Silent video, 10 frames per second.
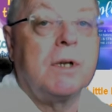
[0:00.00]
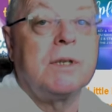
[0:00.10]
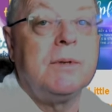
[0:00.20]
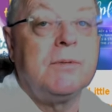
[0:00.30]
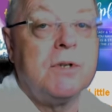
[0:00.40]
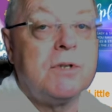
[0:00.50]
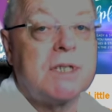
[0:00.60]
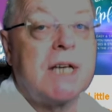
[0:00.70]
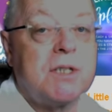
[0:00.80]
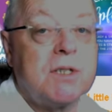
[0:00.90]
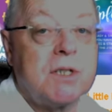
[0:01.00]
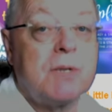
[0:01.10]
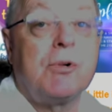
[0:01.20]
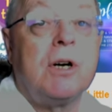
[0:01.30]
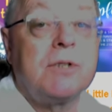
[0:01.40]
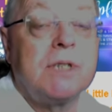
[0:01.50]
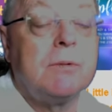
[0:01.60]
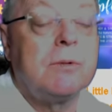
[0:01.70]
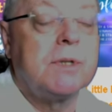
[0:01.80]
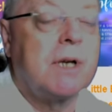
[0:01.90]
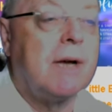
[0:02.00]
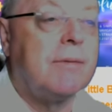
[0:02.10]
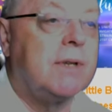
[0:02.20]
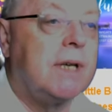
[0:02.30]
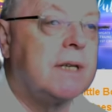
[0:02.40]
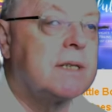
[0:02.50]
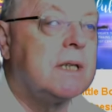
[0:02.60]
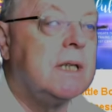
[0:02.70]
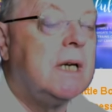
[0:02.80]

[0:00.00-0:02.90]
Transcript: I do in future sessions and the priority with which I cover things.